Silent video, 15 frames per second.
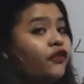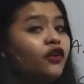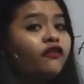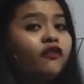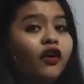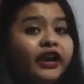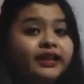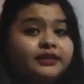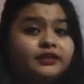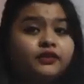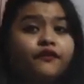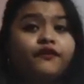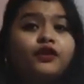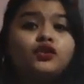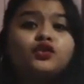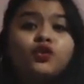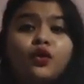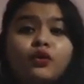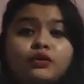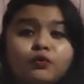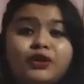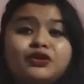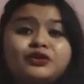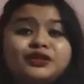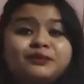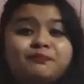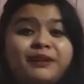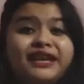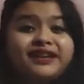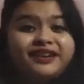of your voice, of your tone. When you
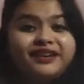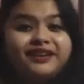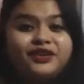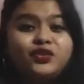speak,